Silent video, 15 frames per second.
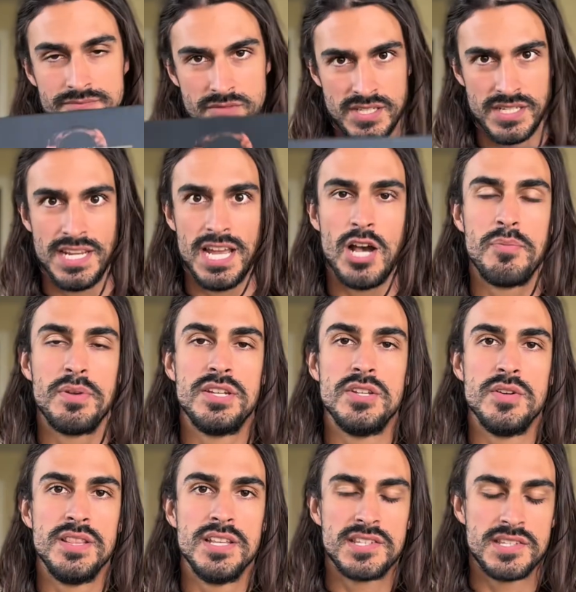Today I'll be
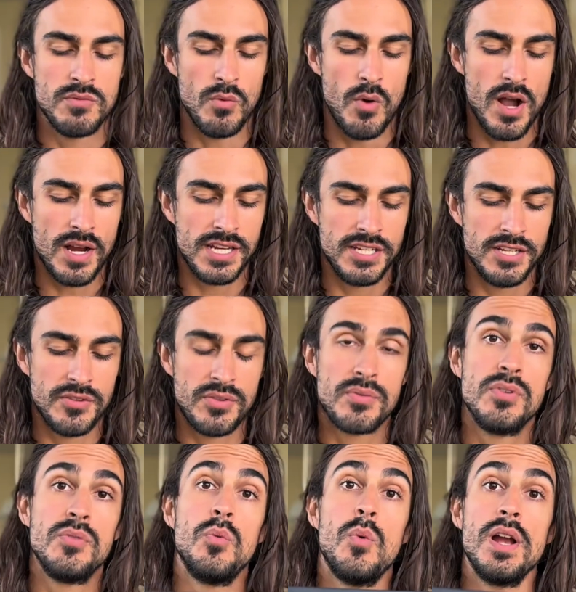doing this and walking you
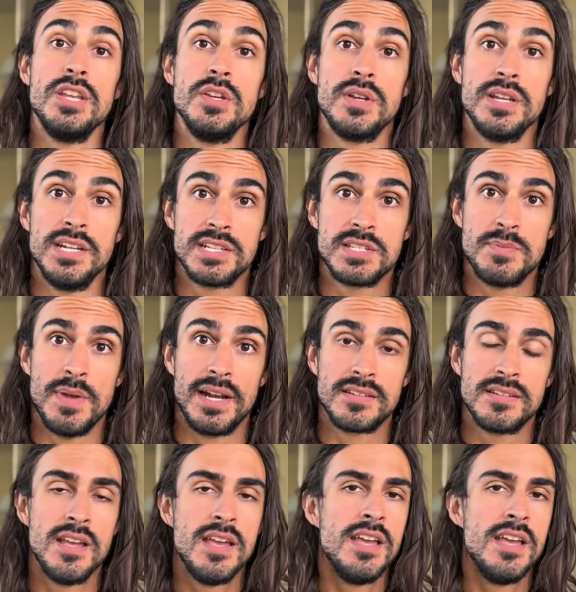through what you can expect.